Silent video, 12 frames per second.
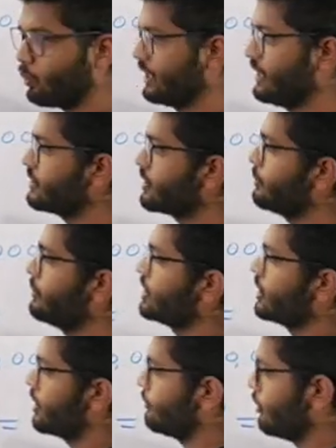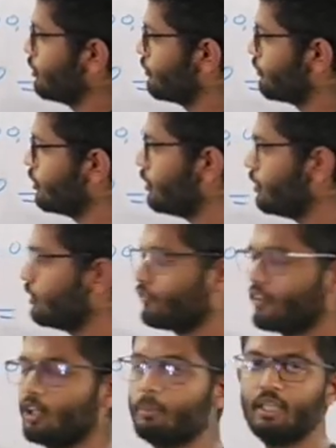What is the commission amount for
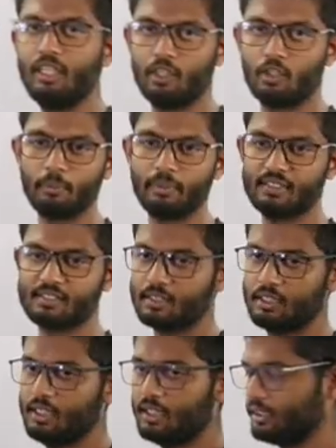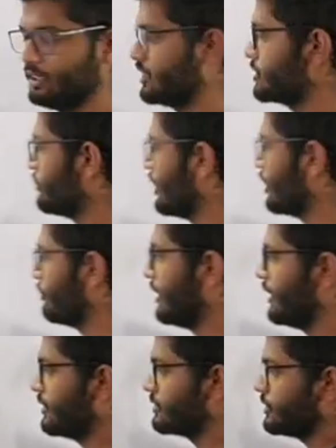5 million rupees? Just
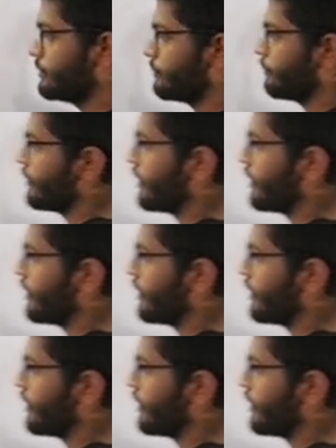multiply and see.